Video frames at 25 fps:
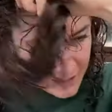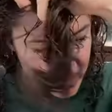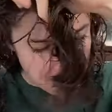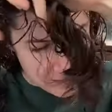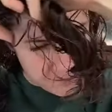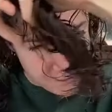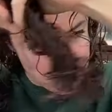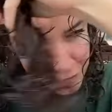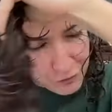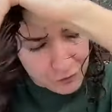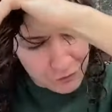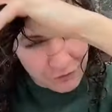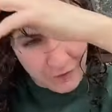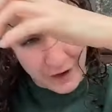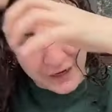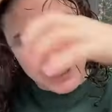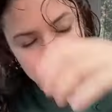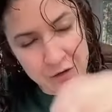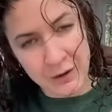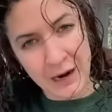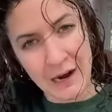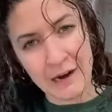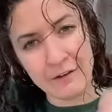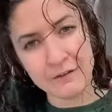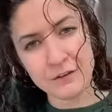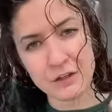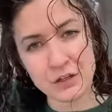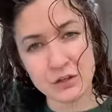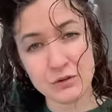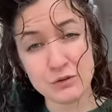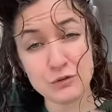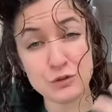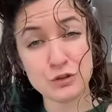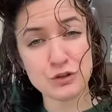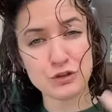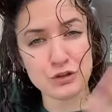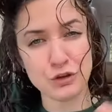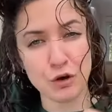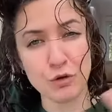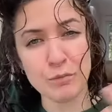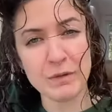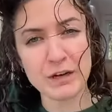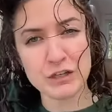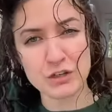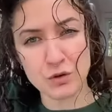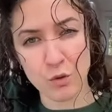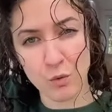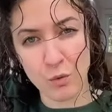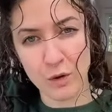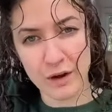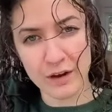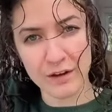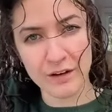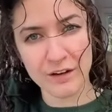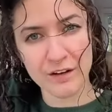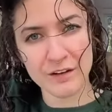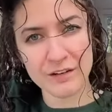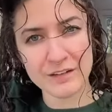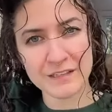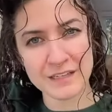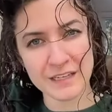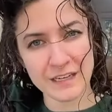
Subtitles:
like if you find you have to use so much oil